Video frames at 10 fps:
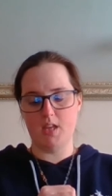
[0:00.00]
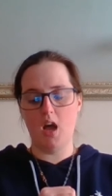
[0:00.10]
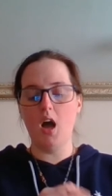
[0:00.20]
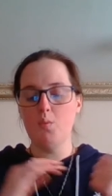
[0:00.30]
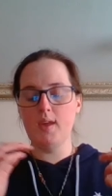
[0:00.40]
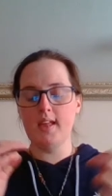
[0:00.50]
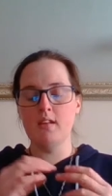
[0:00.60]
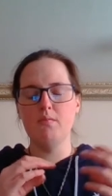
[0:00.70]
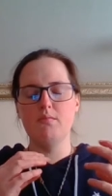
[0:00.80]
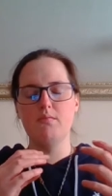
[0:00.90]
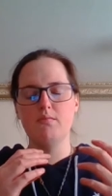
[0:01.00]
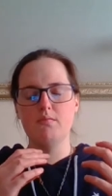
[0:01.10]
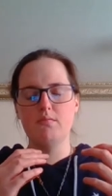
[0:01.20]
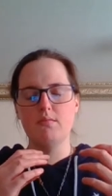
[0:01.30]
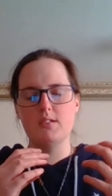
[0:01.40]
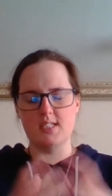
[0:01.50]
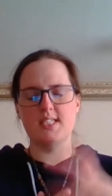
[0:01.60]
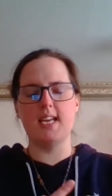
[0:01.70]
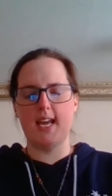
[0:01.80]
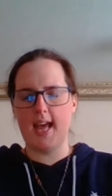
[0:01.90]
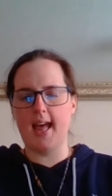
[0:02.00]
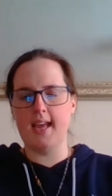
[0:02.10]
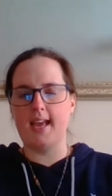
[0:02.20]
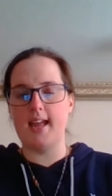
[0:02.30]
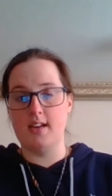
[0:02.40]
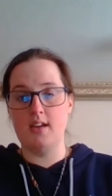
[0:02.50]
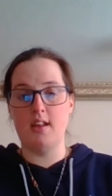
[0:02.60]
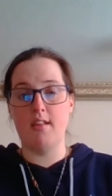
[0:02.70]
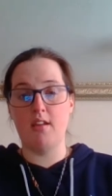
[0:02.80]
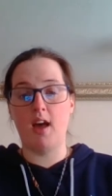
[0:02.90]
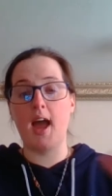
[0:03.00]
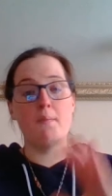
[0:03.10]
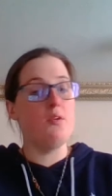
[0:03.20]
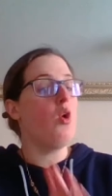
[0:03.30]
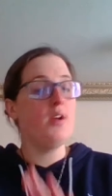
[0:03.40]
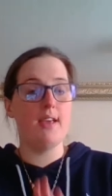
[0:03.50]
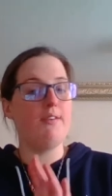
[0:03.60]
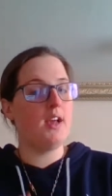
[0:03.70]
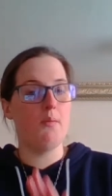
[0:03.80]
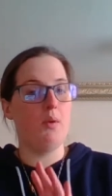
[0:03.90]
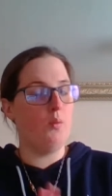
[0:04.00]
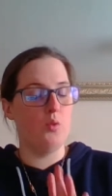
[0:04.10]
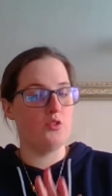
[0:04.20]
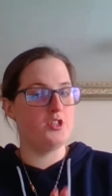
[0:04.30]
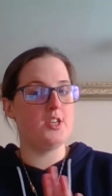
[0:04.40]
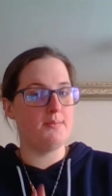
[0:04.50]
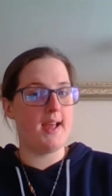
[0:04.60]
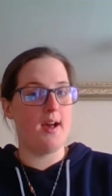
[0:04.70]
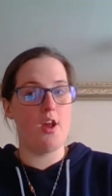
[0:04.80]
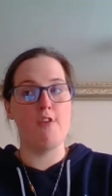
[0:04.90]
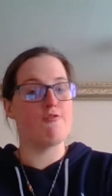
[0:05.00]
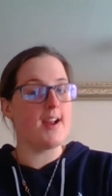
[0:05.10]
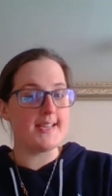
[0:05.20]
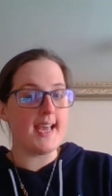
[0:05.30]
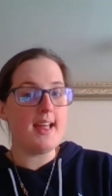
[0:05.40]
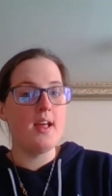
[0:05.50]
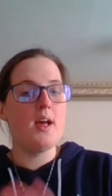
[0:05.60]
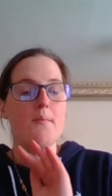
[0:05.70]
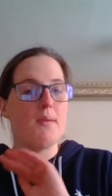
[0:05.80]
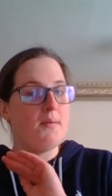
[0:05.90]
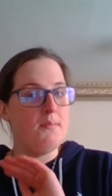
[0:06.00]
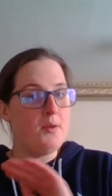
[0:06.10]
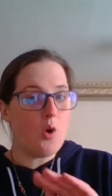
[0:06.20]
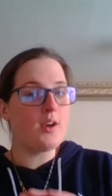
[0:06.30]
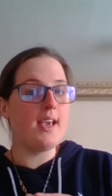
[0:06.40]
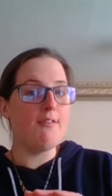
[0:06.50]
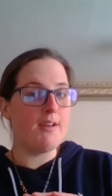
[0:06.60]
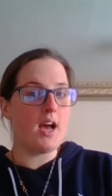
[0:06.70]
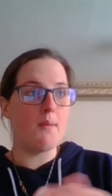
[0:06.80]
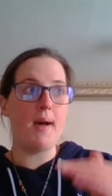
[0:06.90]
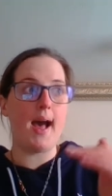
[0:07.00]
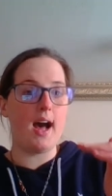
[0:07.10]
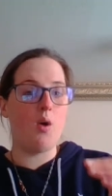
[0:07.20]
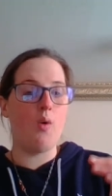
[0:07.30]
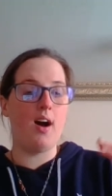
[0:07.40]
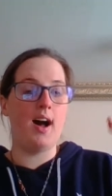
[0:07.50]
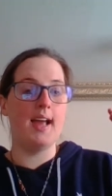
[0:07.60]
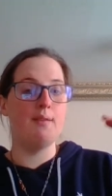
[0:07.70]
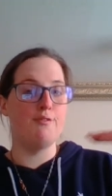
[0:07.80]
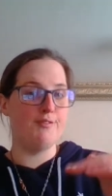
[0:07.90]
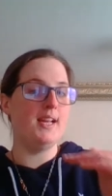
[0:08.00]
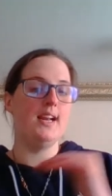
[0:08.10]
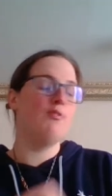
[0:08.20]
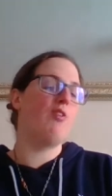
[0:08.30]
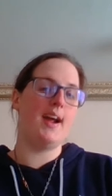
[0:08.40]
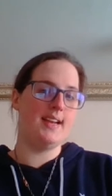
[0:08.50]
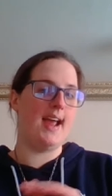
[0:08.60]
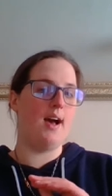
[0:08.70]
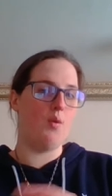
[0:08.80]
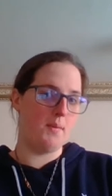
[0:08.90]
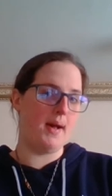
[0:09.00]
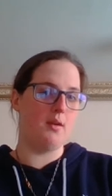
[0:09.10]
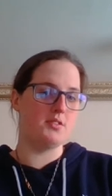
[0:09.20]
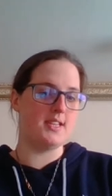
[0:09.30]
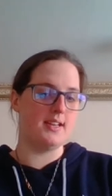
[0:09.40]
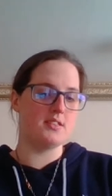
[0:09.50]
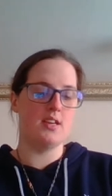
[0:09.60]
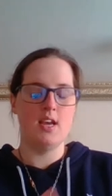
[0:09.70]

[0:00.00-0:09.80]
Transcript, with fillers: I will see it again in another light. I'm not giving up on Watership Down. I've read it, but I'm not giving up how I am feeling right now about it.